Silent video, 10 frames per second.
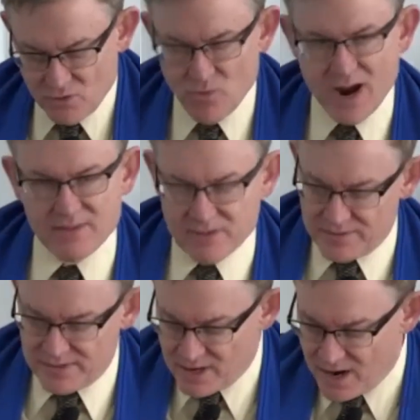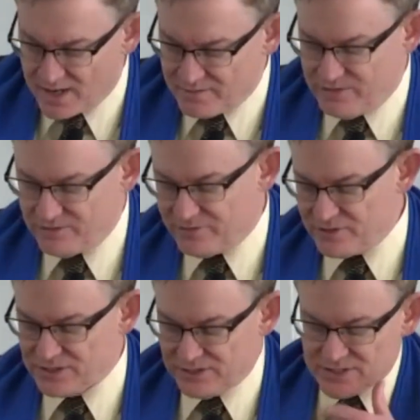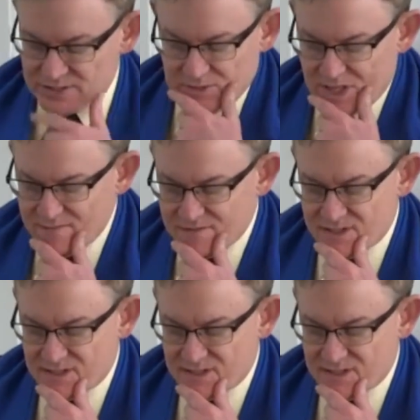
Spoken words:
Rather, the God of Universalism loves and